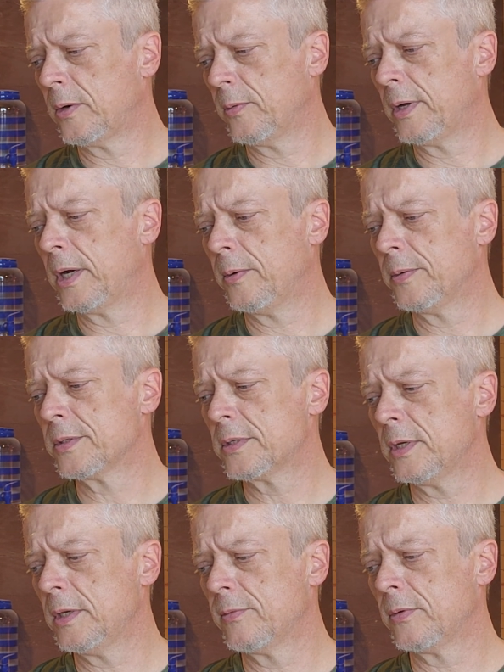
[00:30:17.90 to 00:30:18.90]
how is
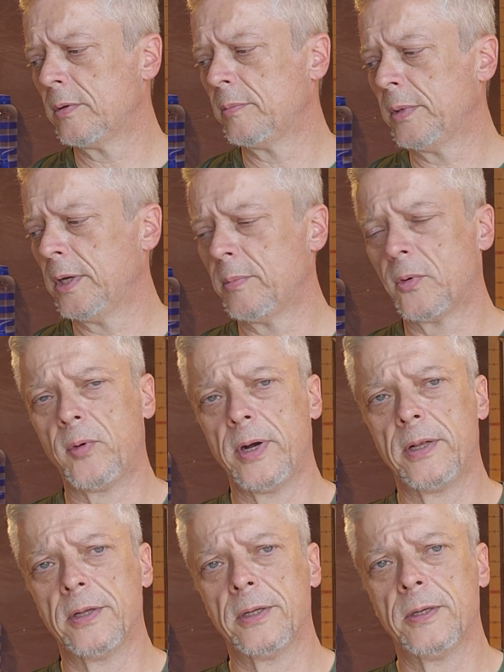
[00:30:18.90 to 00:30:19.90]
evil and
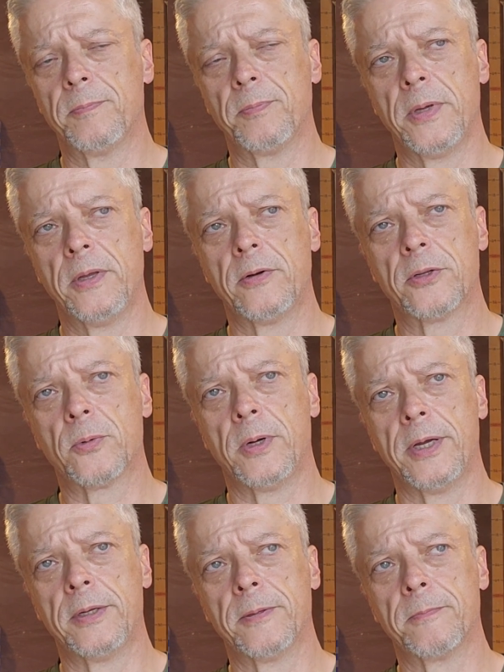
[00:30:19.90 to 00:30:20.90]
morality
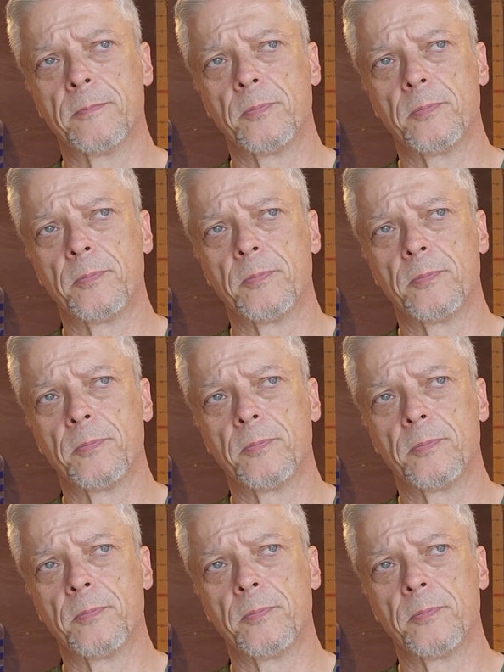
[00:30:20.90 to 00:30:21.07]
intertwined?